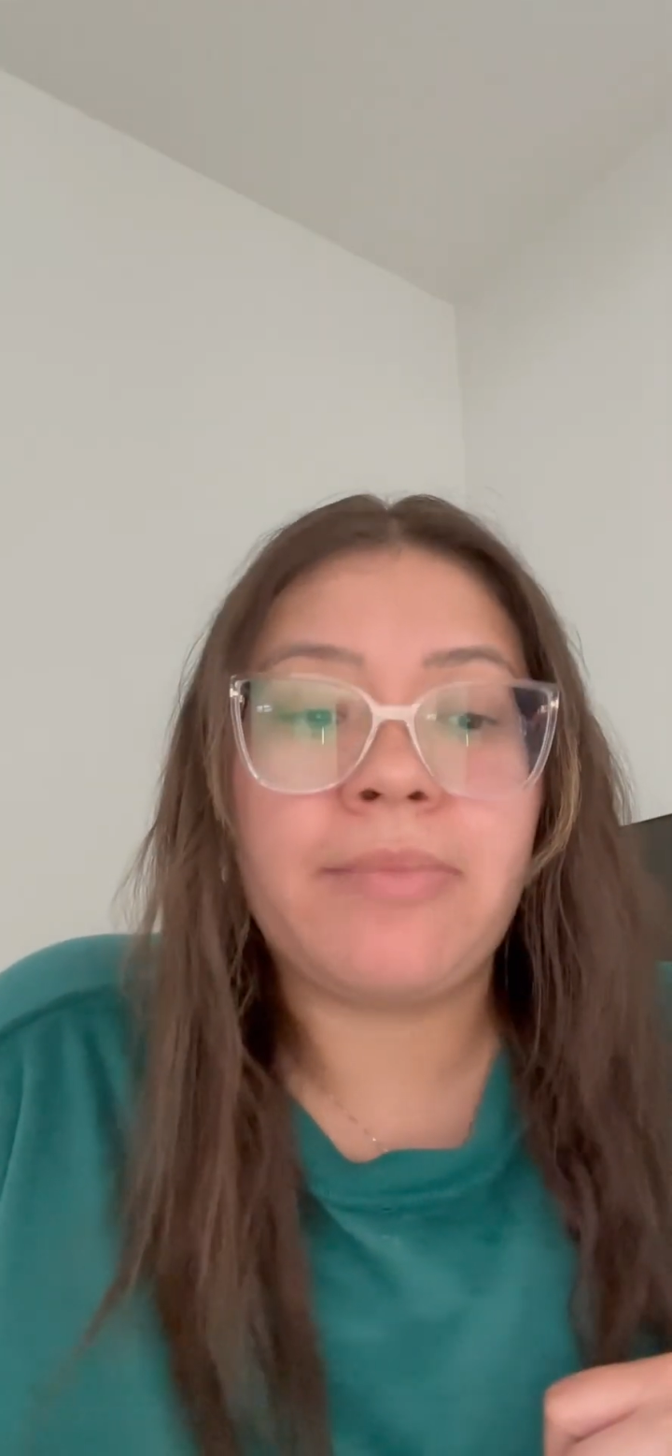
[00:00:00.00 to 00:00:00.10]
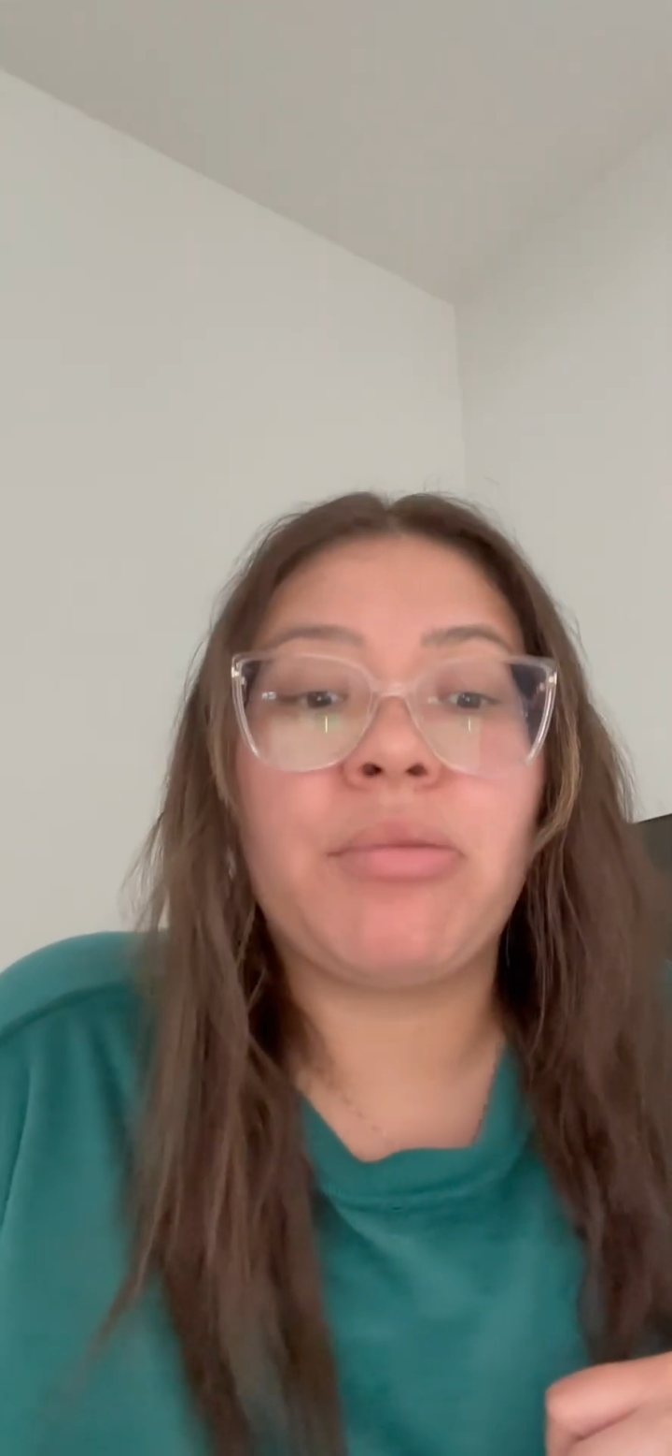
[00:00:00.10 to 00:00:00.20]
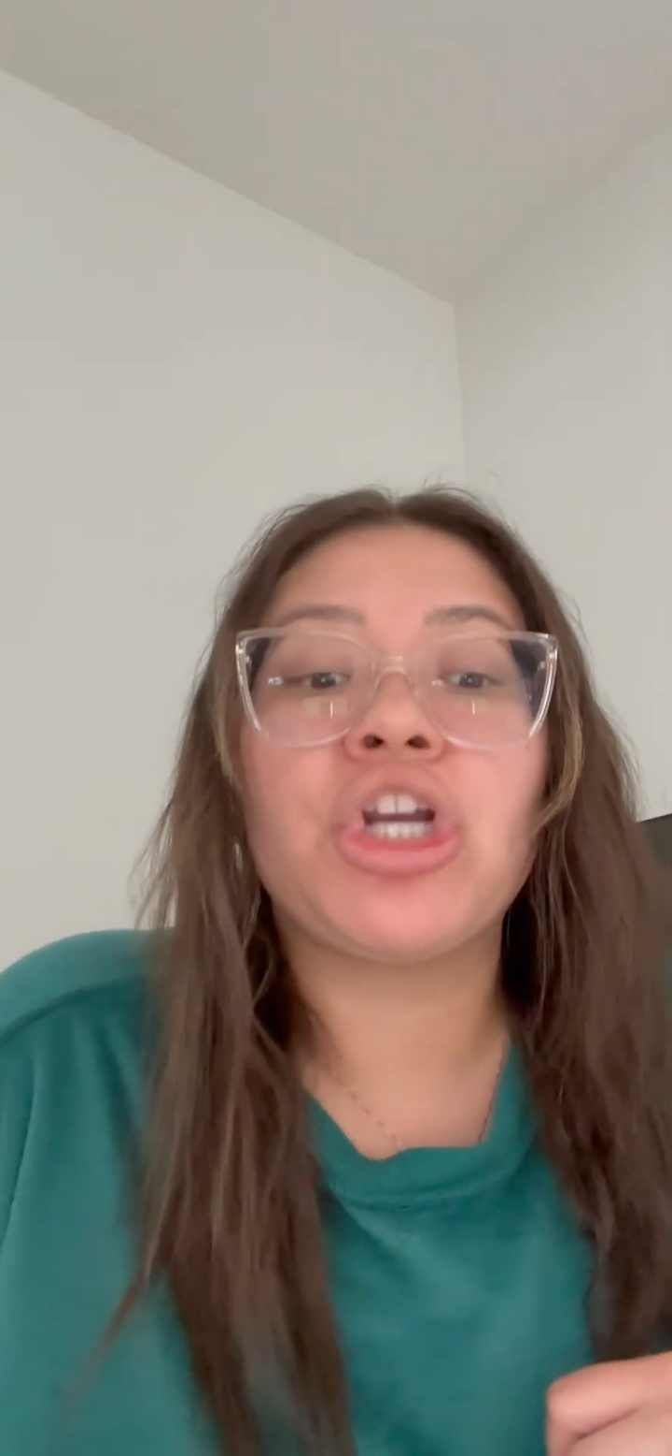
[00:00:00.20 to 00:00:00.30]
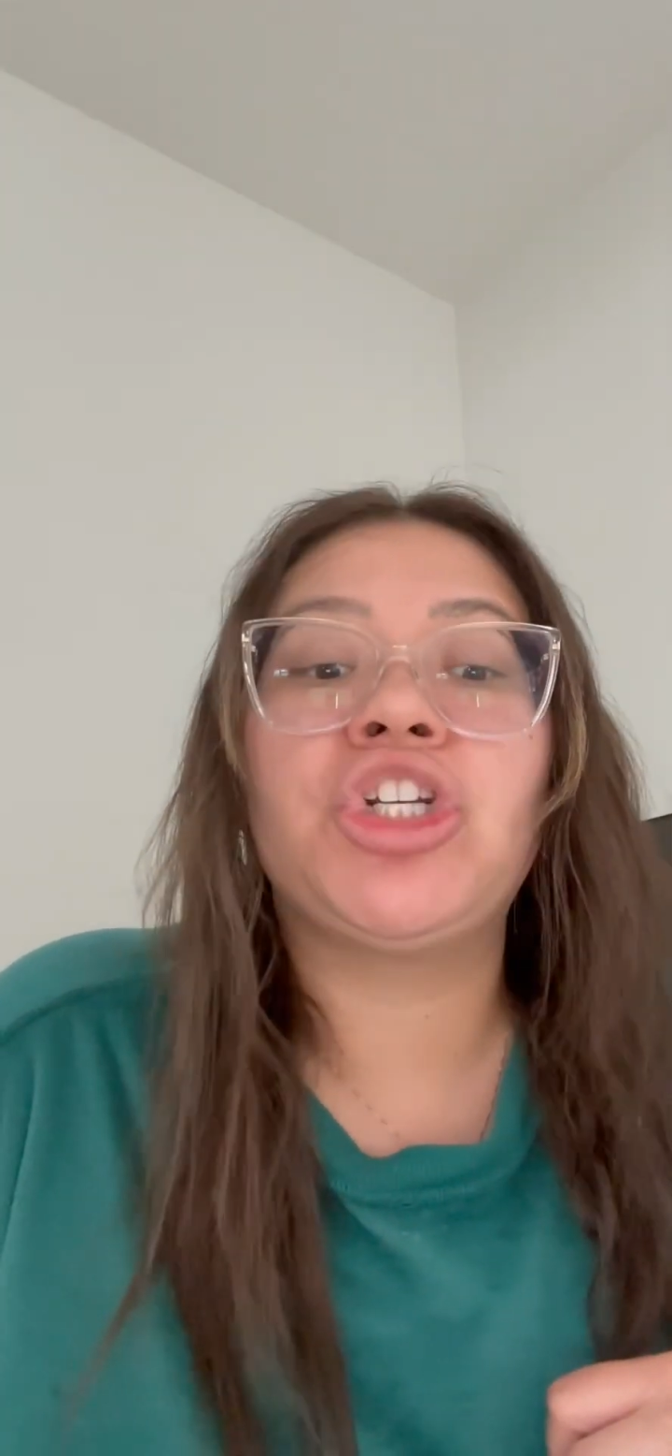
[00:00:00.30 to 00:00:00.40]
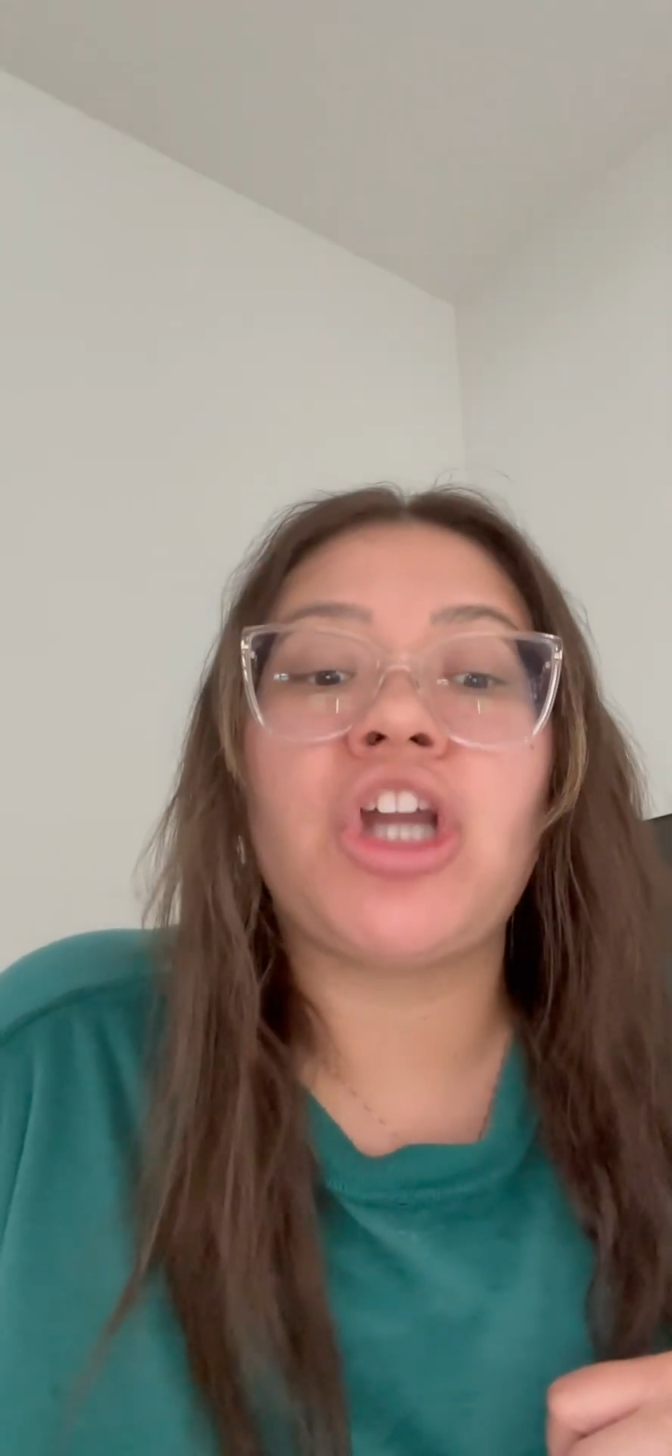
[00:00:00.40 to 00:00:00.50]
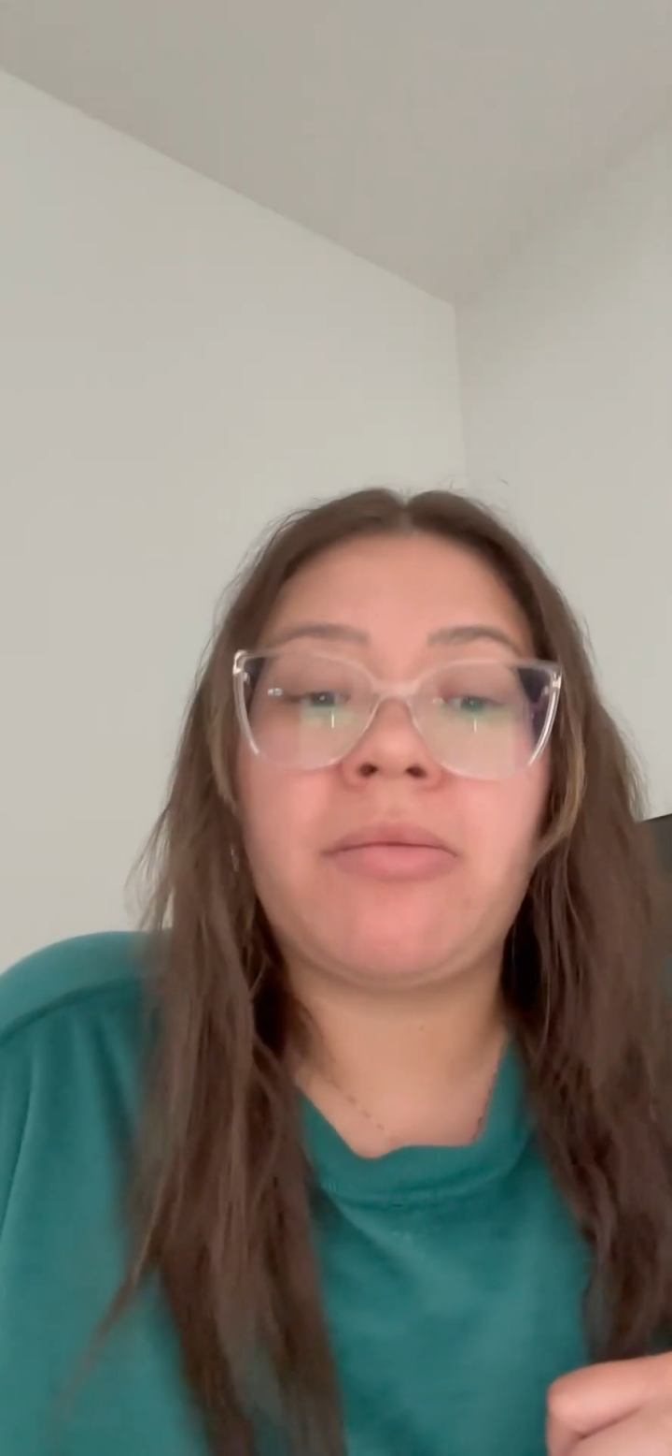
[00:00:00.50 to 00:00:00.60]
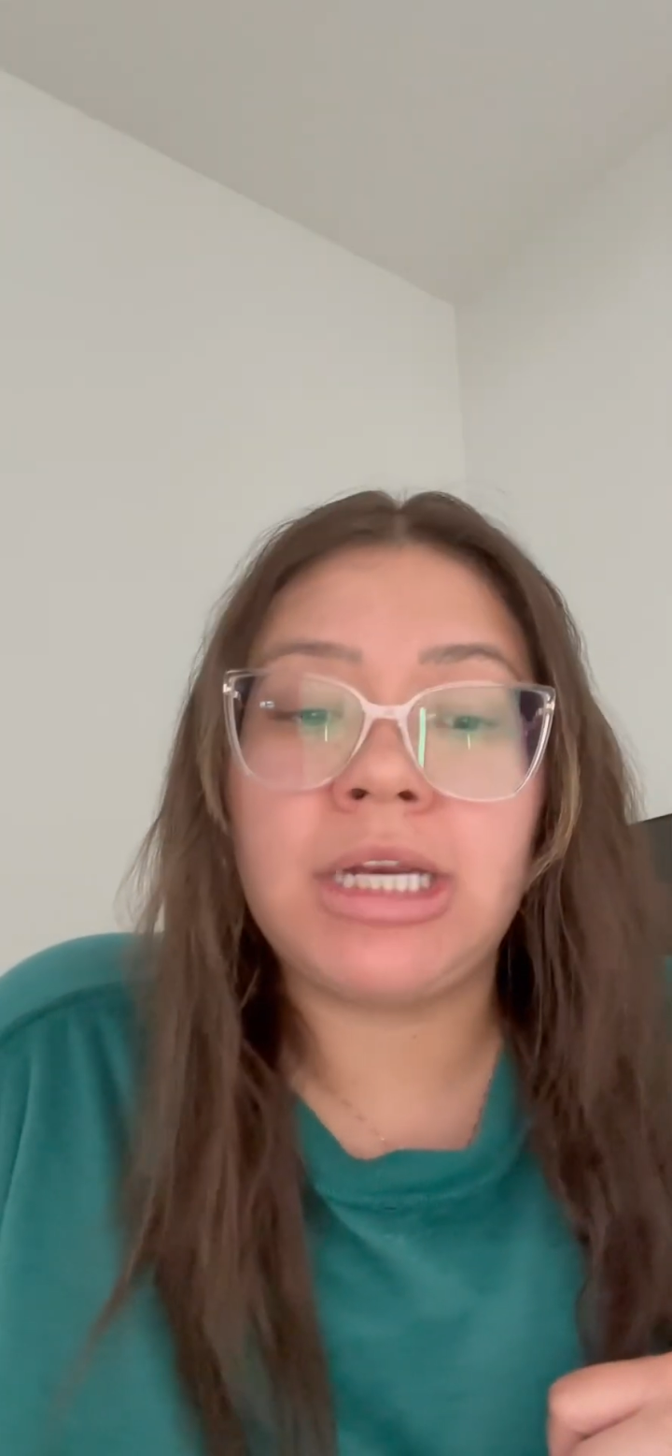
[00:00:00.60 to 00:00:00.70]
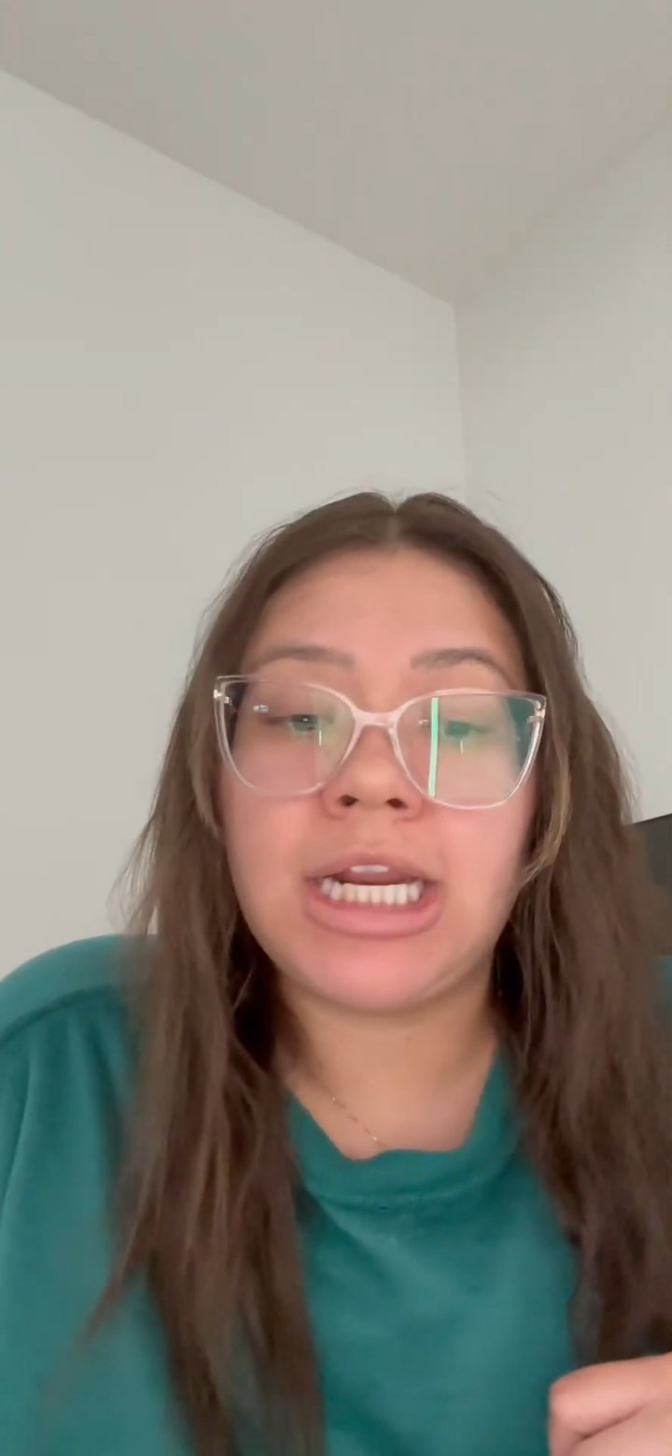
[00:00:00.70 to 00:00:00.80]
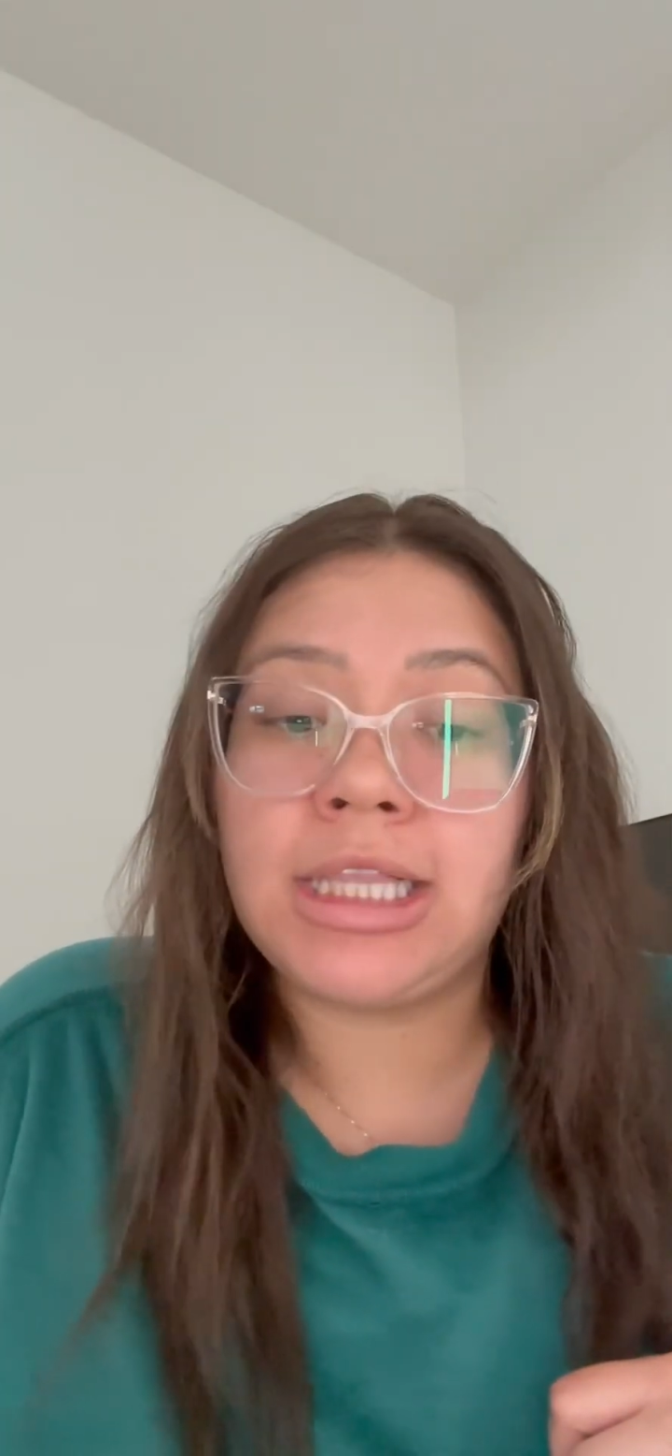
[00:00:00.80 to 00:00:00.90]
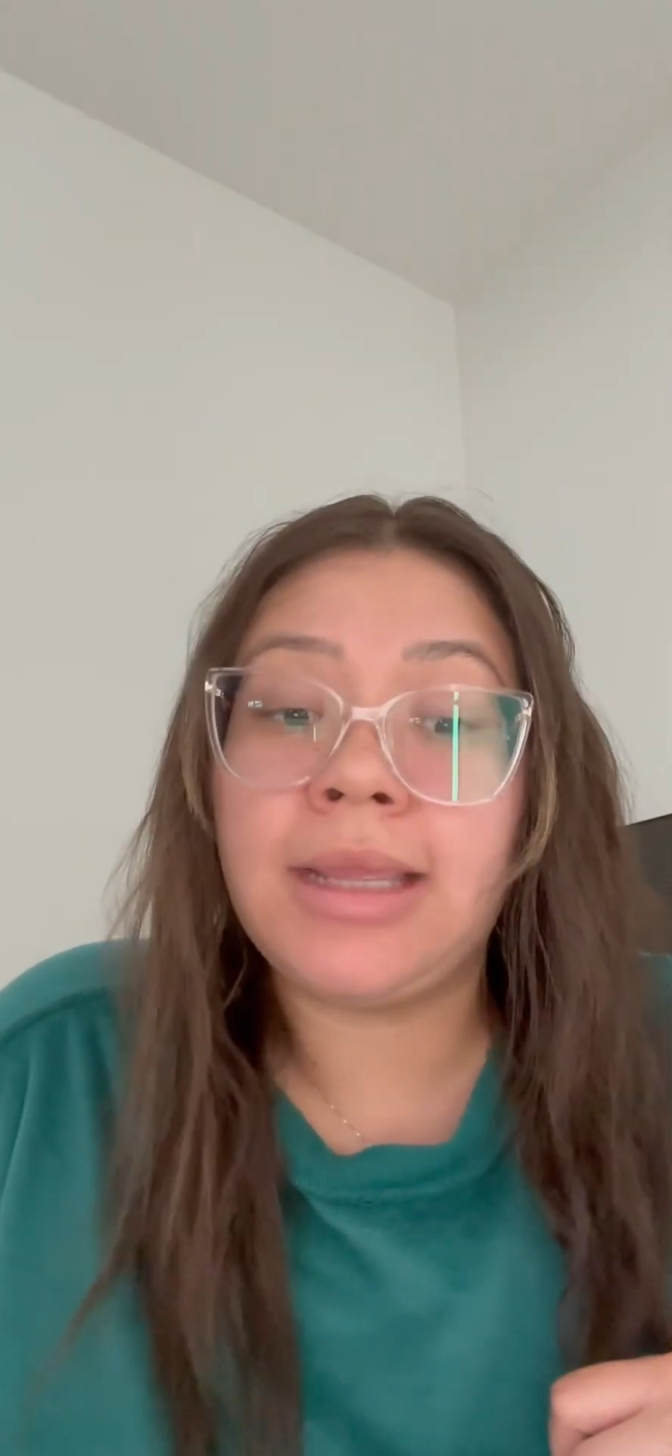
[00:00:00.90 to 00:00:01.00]
in
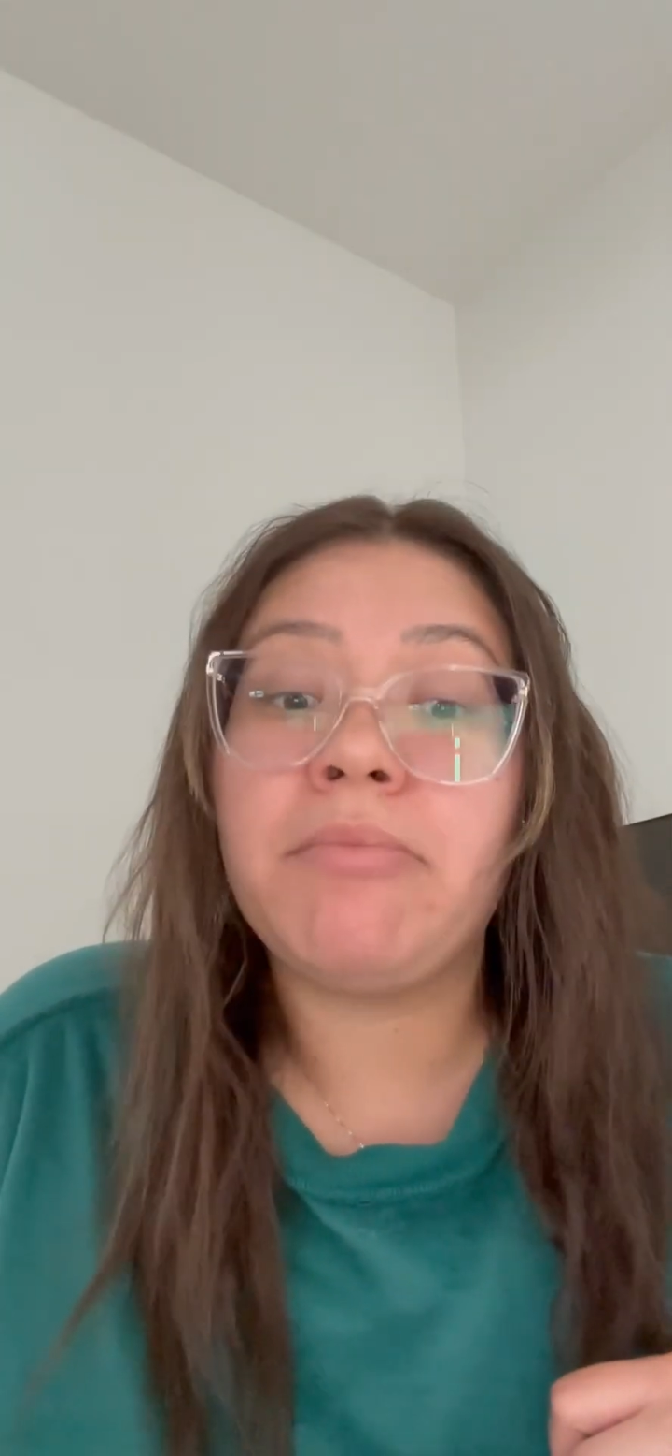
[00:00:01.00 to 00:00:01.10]
predominantly